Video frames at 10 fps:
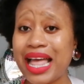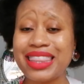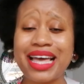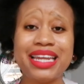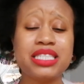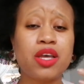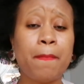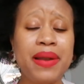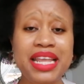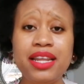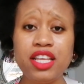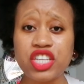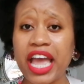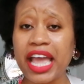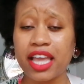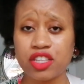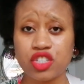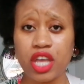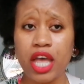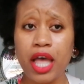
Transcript: and that has completely changed